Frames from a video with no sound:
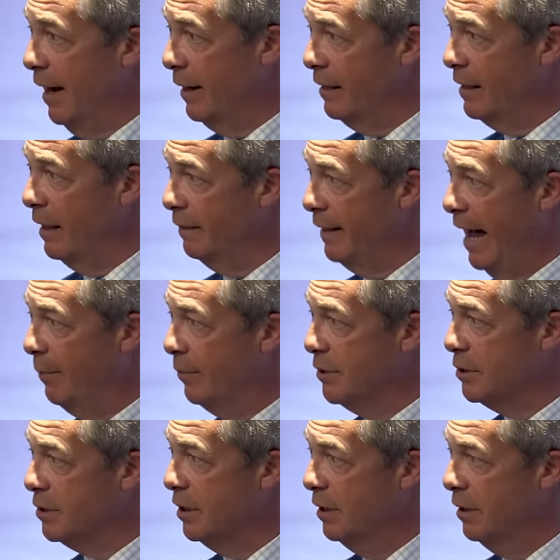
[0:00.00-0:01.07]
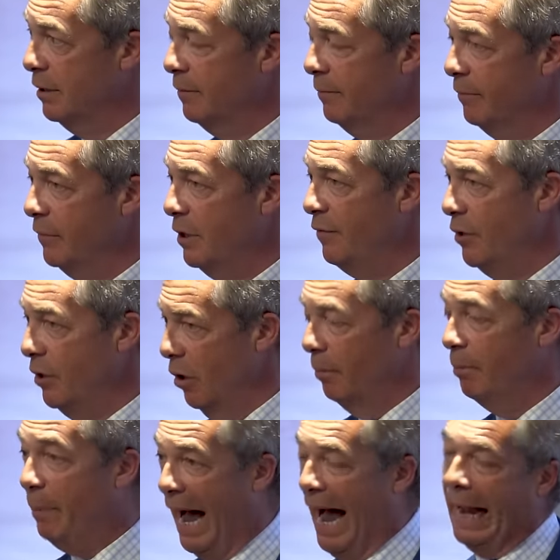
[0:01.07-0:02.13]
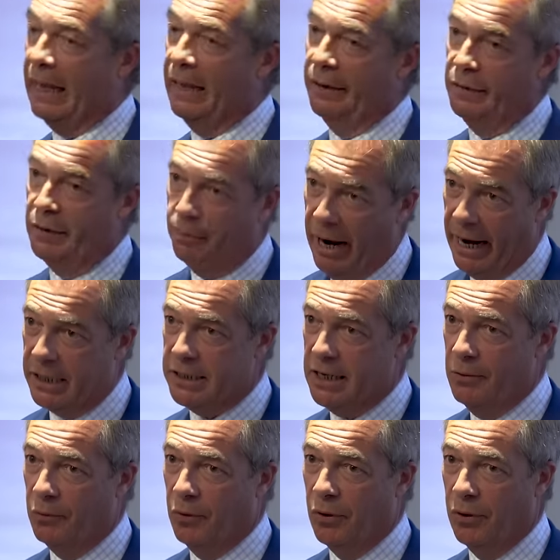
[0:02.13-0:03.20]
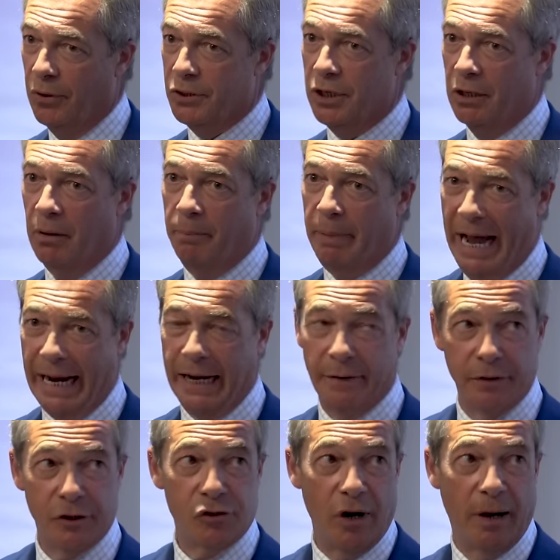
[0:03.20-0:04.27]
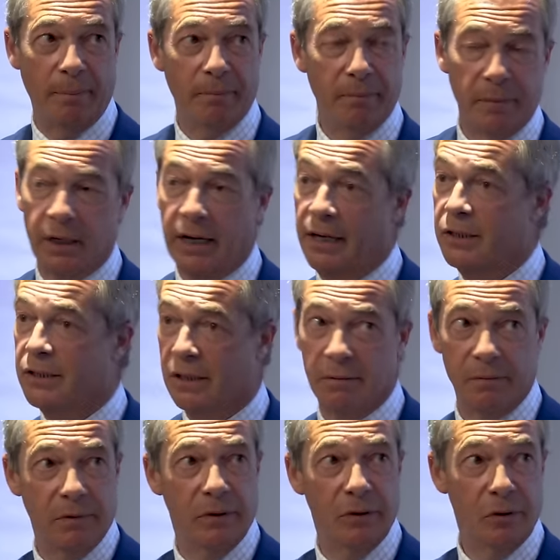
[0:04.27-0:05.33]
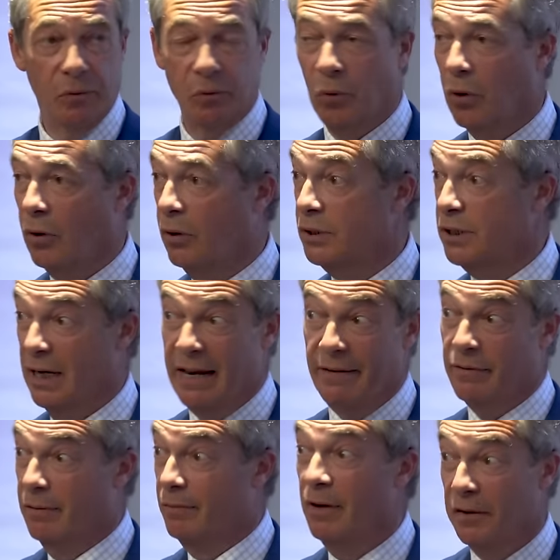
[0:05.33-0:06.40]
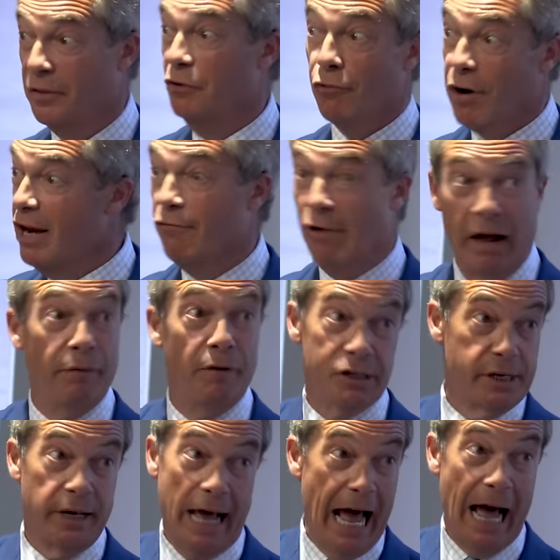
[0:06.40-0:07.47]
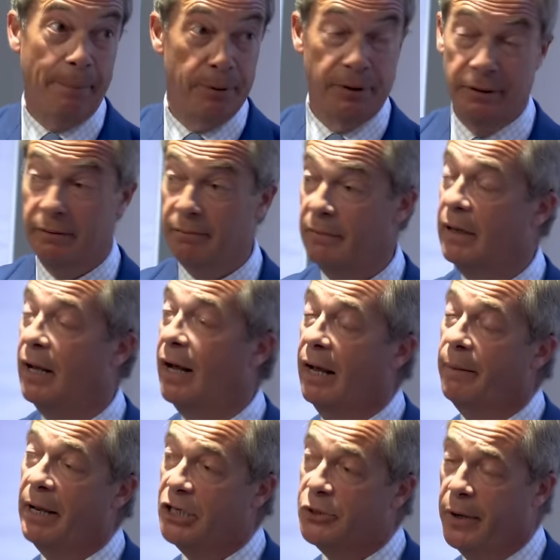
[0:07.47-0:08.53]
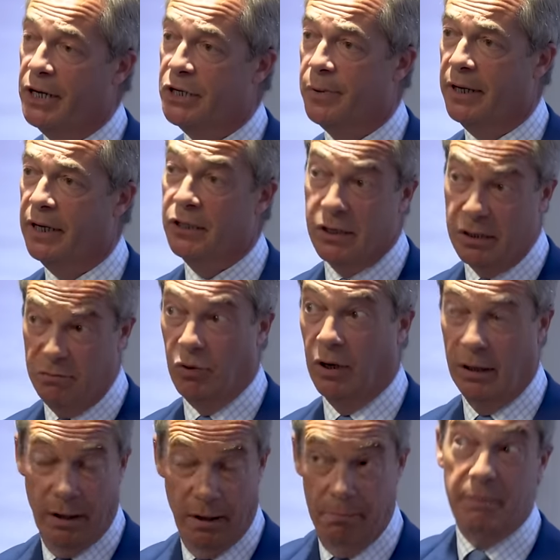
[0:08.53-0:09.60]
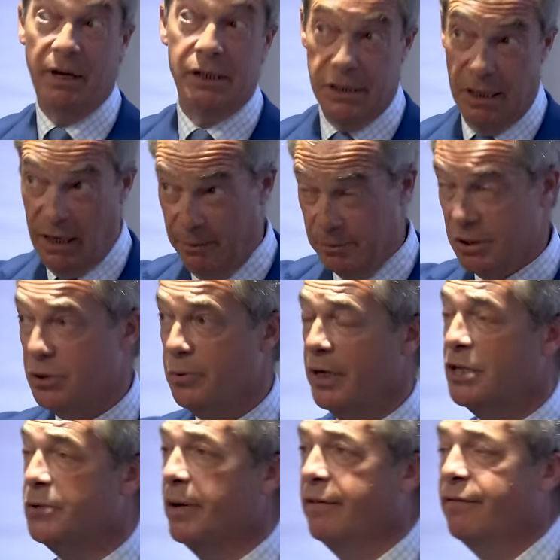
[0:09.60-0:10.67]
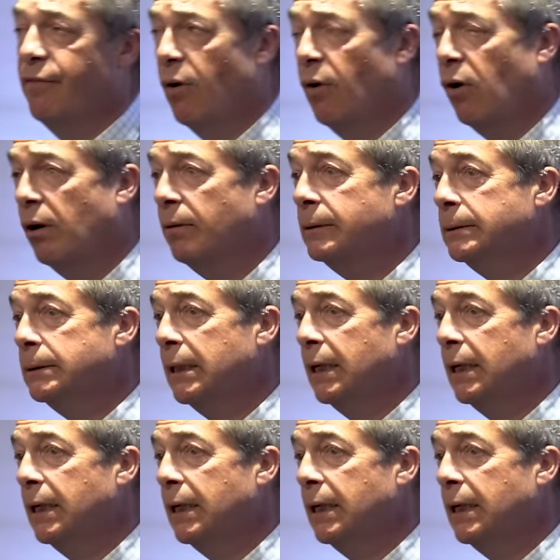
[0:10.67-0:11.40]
And I think that was, if you look back at the Brexit wars, you look back at the Trump Clinton wars and even the rerun that's going to happen um, in 2020, well, midterms in 2024,